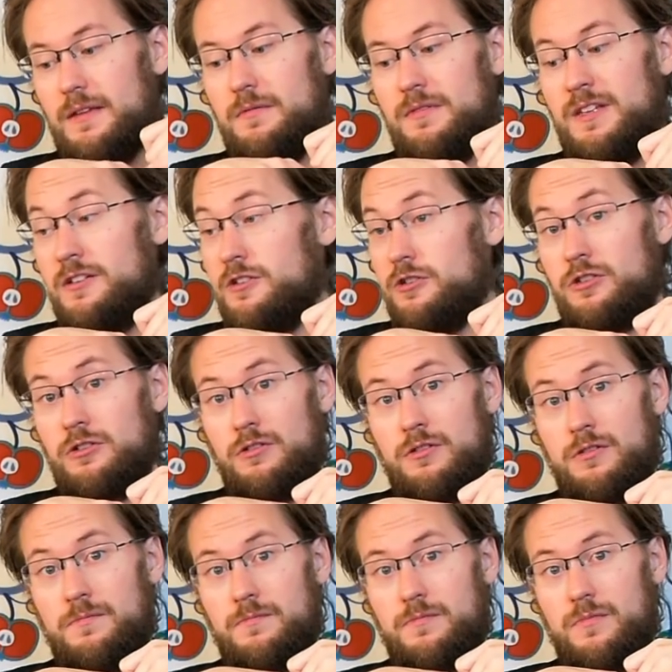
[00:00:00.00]

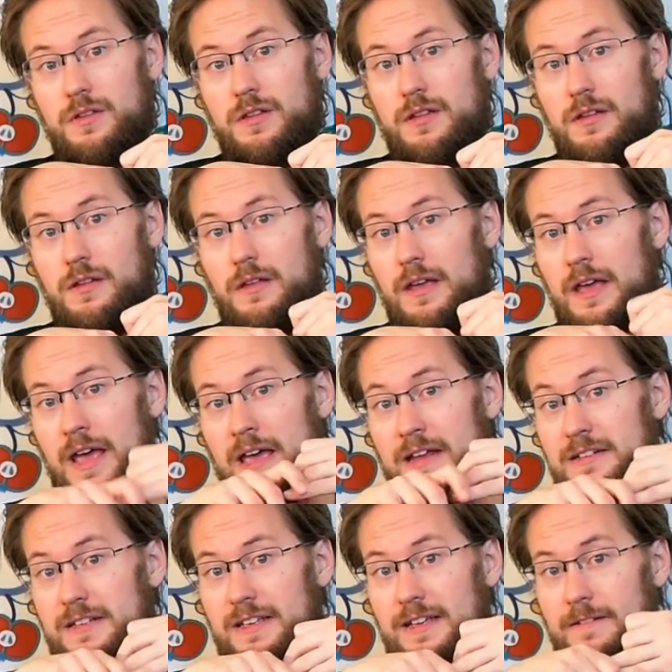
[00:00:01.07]
digital
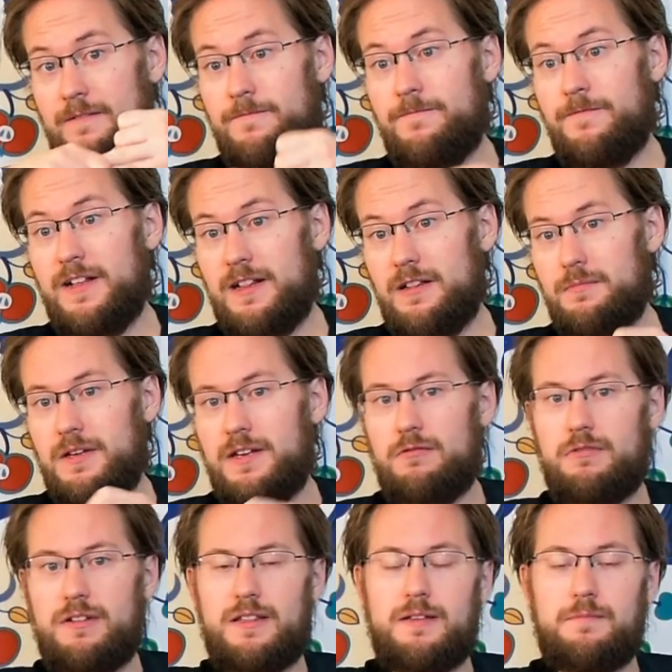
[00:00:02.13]
and in film, and
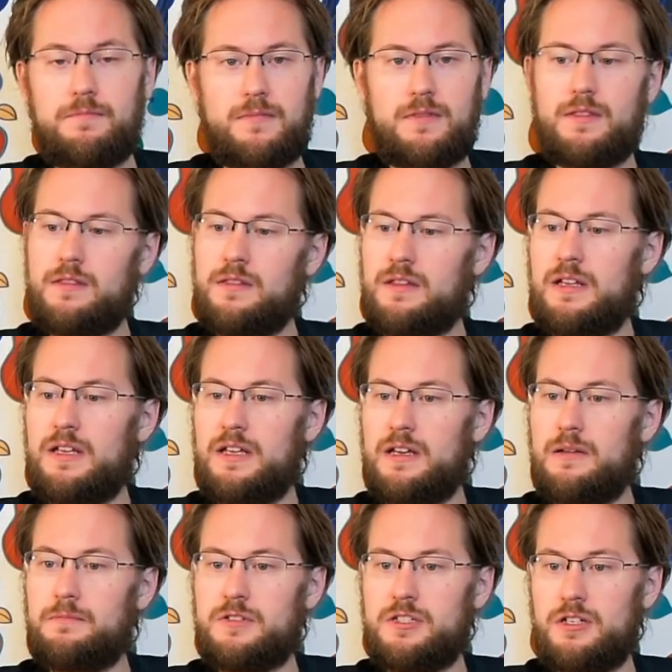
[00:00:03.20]
really
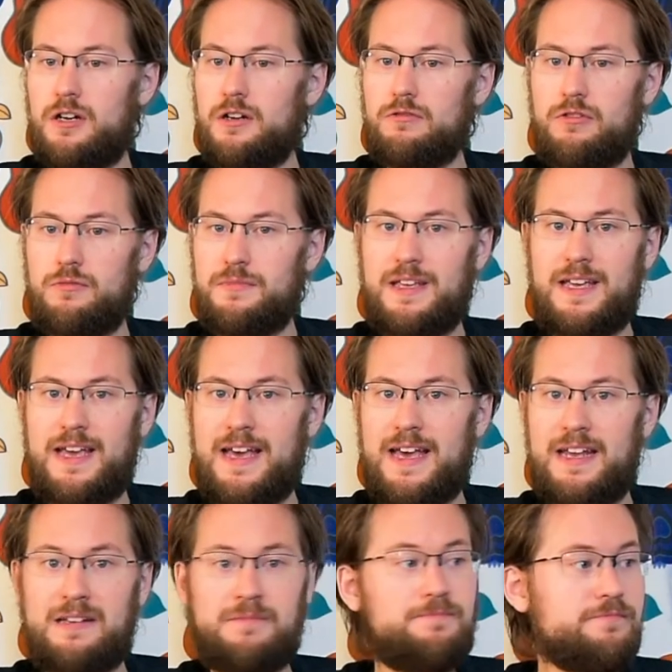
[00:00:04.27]
the darkroom they
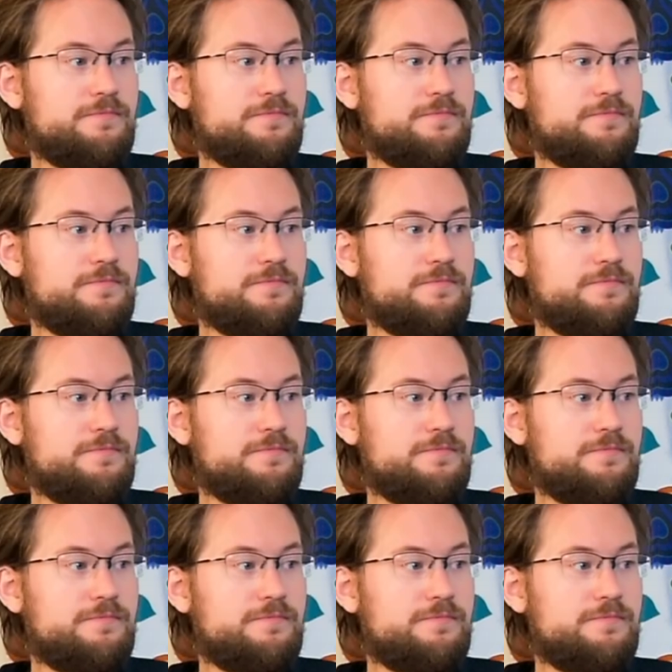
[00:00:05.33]
had